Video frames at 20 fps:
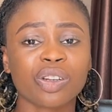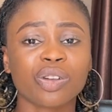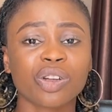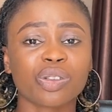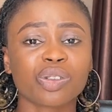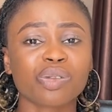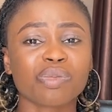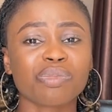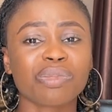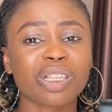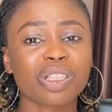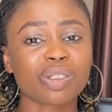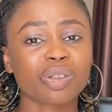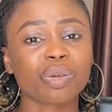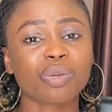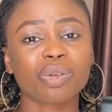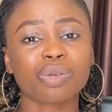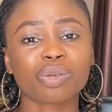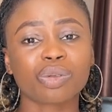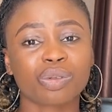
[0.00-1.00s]
going to meet
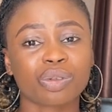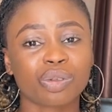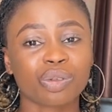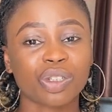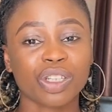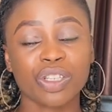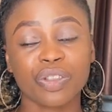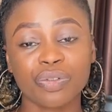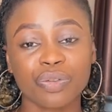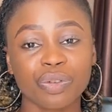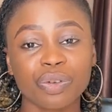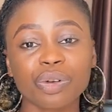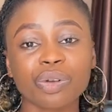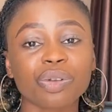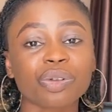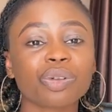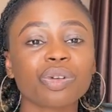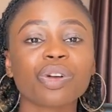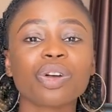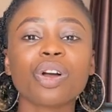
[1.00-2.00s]
someone to sew it for
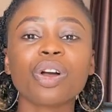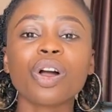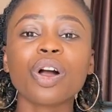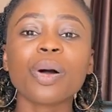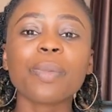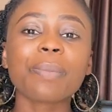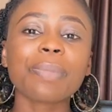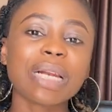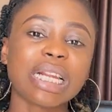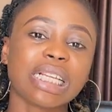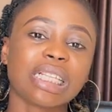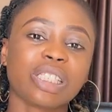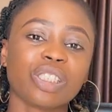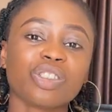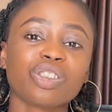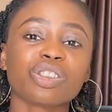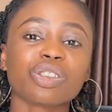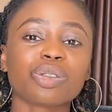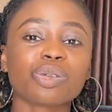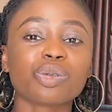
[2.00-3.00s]
you please you
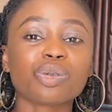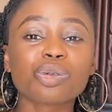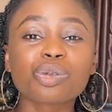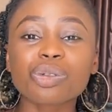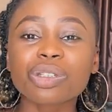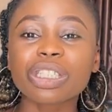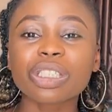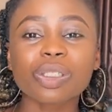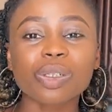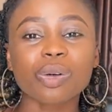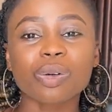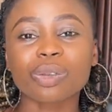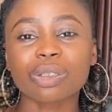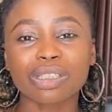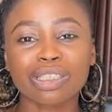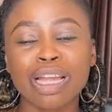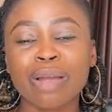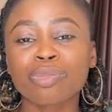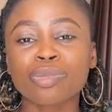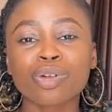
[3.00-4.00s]
need do it on
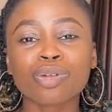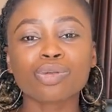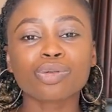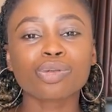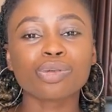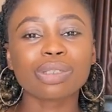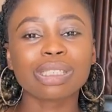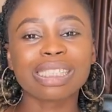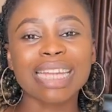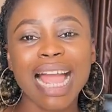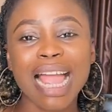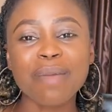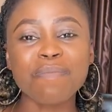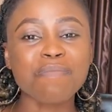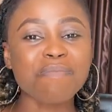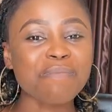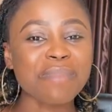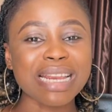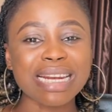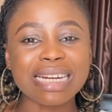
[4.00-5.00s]
time don't do
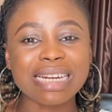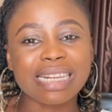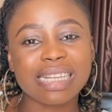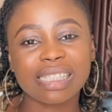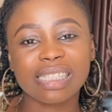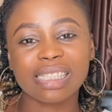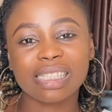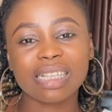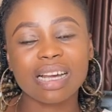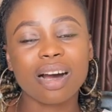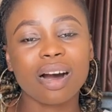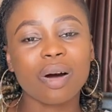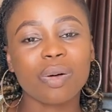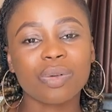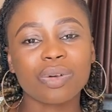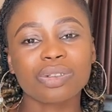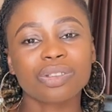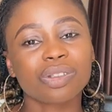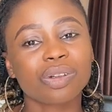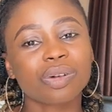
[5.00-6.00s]
nine minutes uh
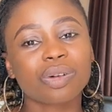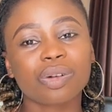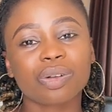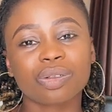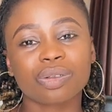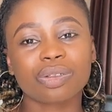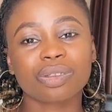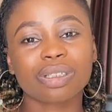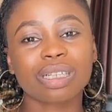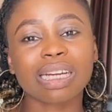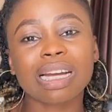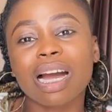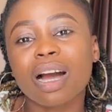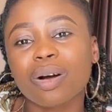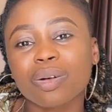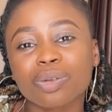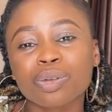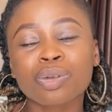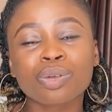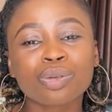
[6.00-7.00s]
what's it called
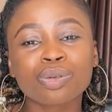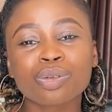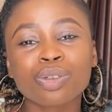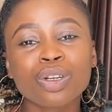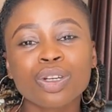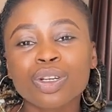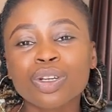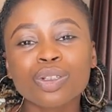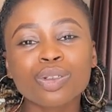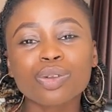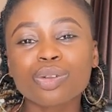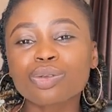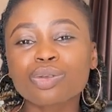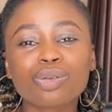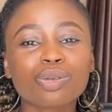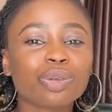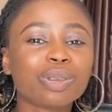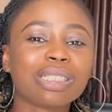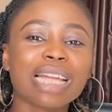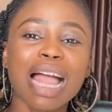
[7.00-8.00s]
gown don't
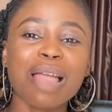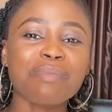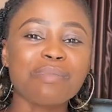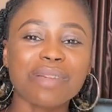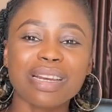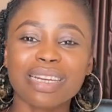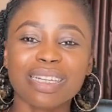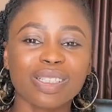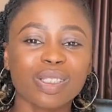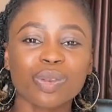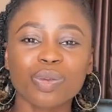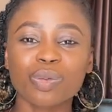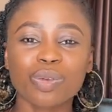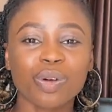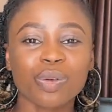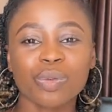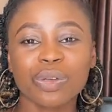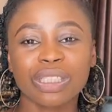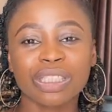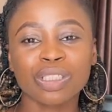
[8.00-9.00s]
don't do nine minutes
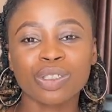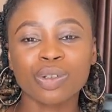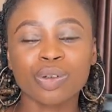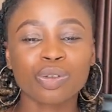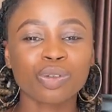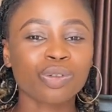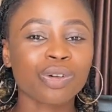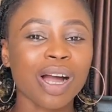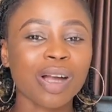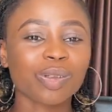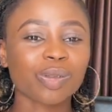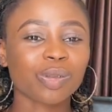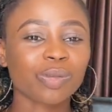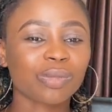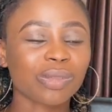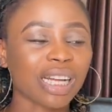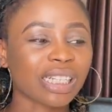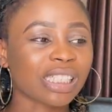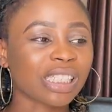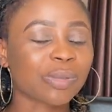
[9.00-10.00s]
work with it or don't
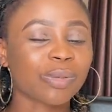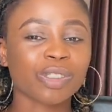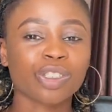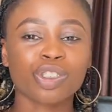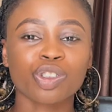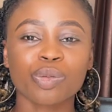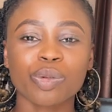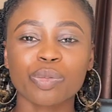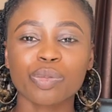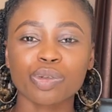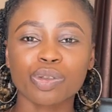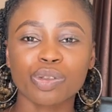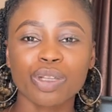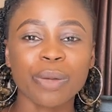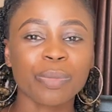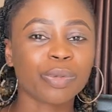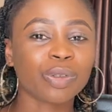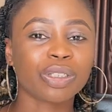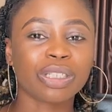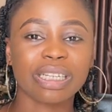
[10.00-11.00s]
assume that this person should be able to
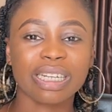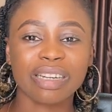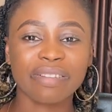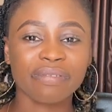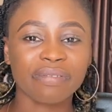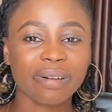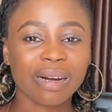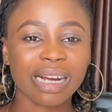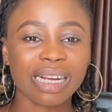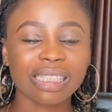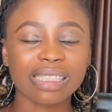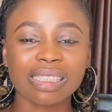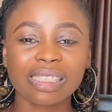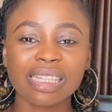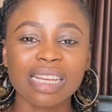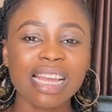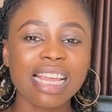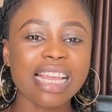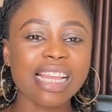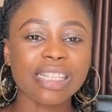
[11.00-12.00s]
help you deliver
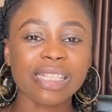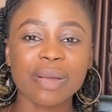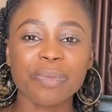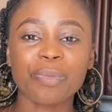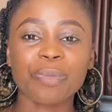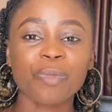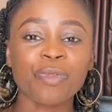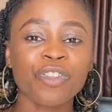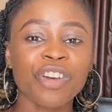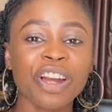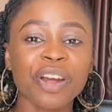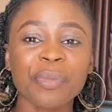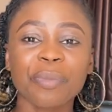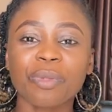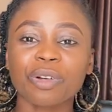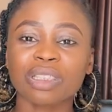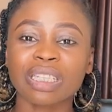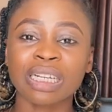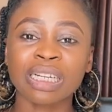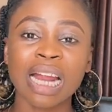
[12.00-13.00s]
it is a very
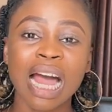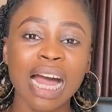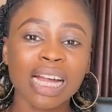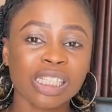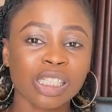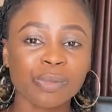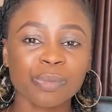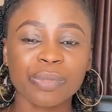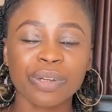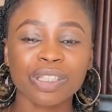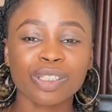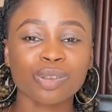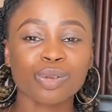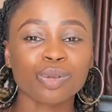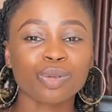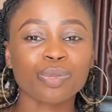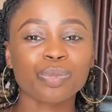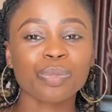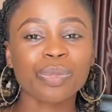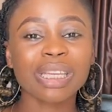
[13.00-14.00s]
important aspect
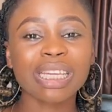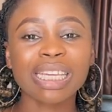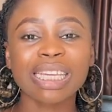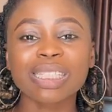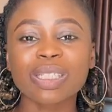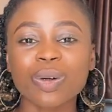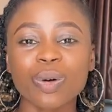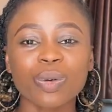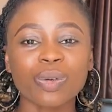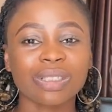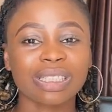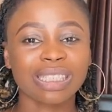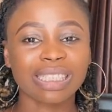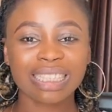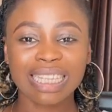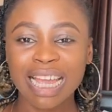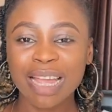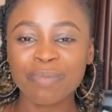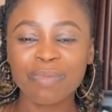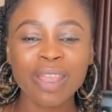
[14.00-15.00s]
so pick it
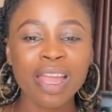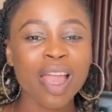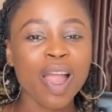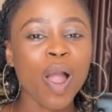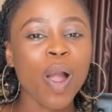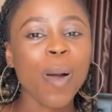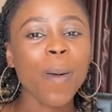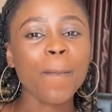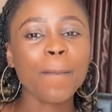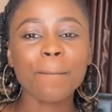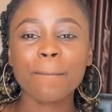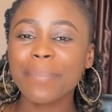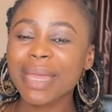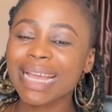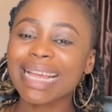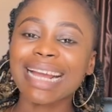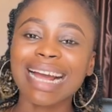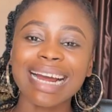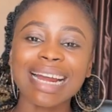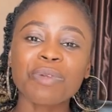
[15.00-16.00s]
on time
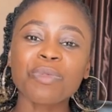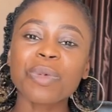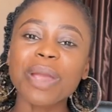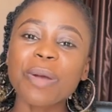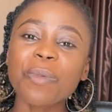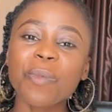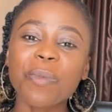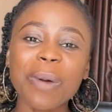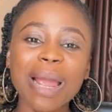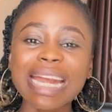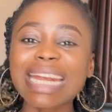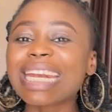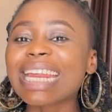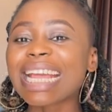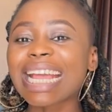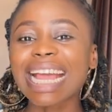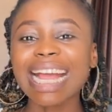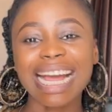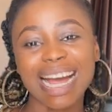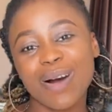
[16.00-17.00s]
pick a
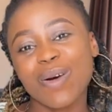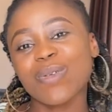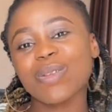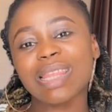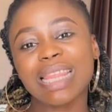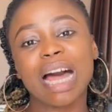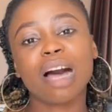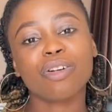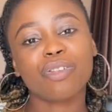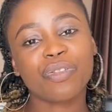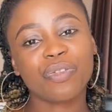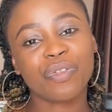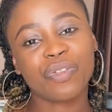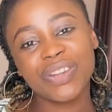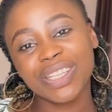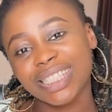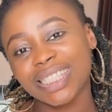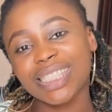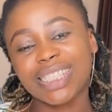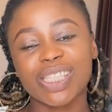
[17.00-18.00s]
wedding gown that
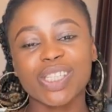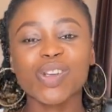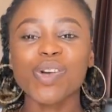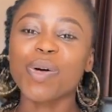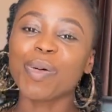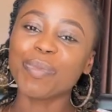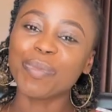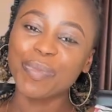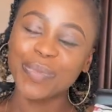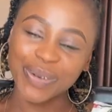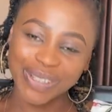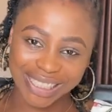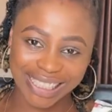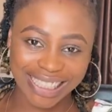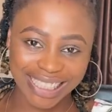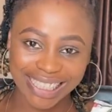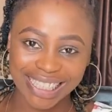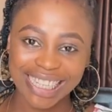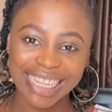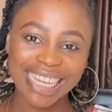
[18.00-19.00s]
fits your
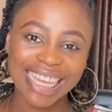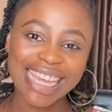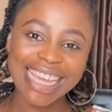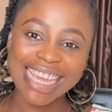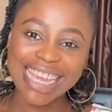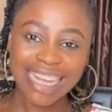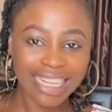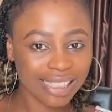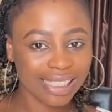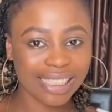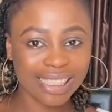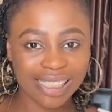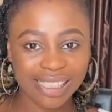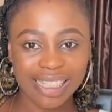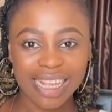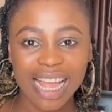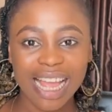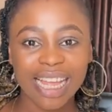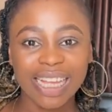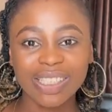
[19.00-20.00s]
body yes
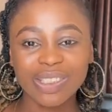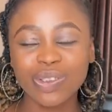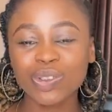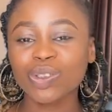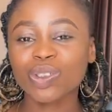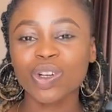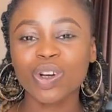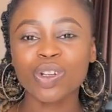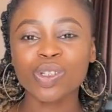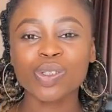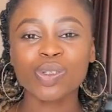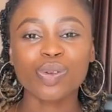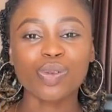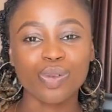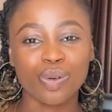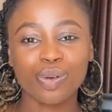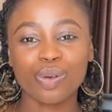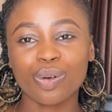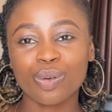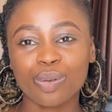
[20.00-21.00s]
don't just
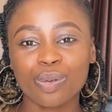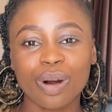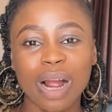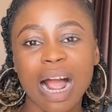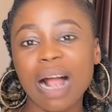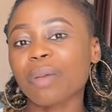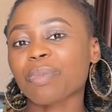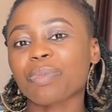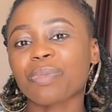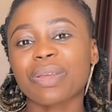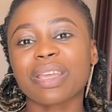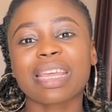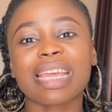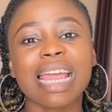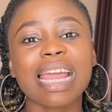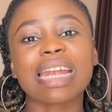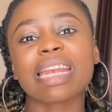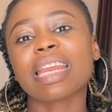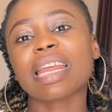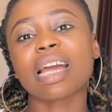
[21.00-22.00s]
go and pick
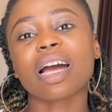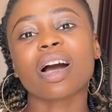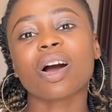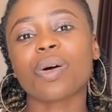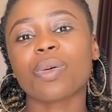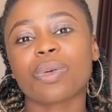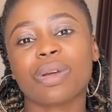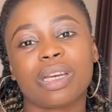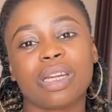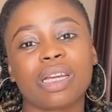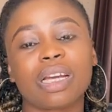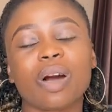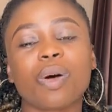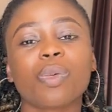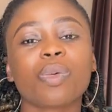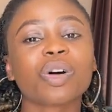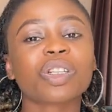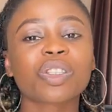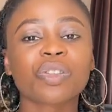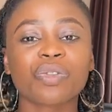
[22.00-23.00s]
anyhow wedding
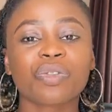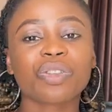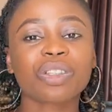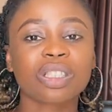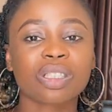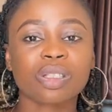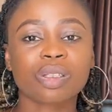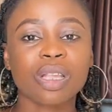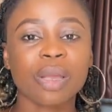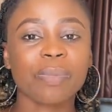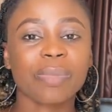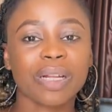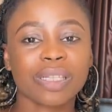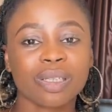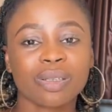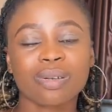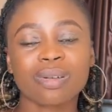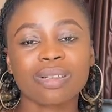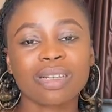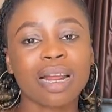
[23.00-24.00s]
gown what fits a
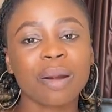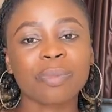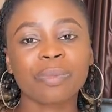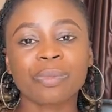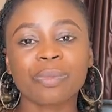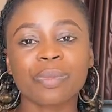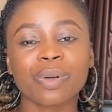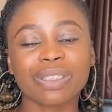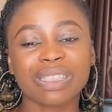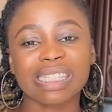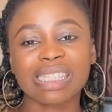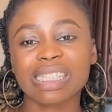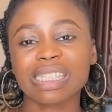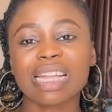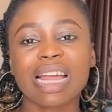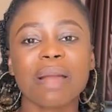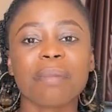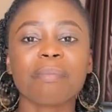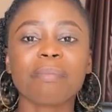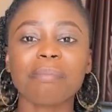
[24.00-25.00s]
particular body
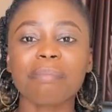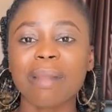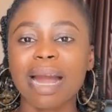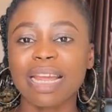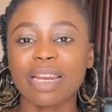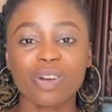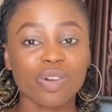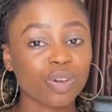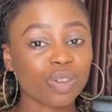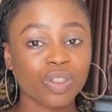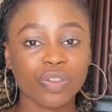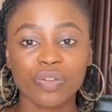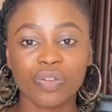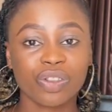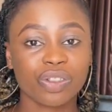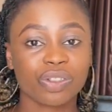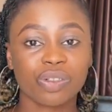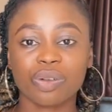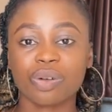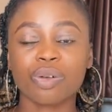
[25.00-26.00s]
style might not
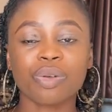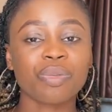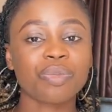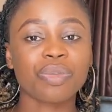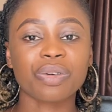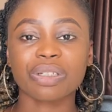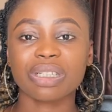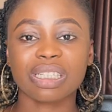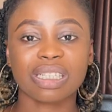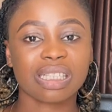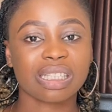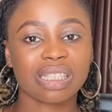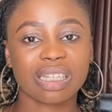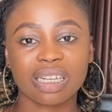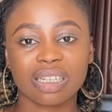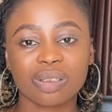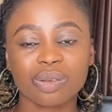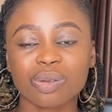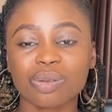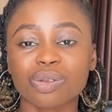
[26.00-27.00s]
fit your own body
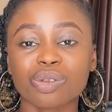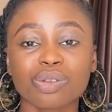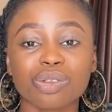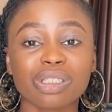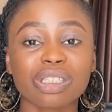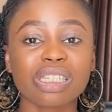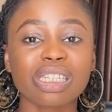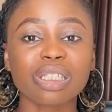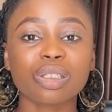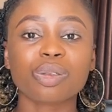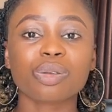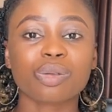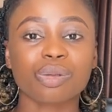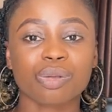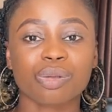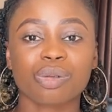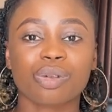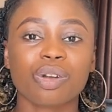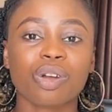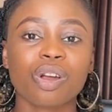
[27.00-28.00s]
style so you need
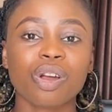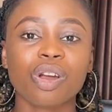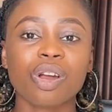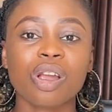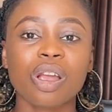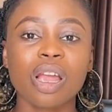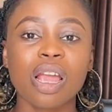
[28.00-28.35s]
to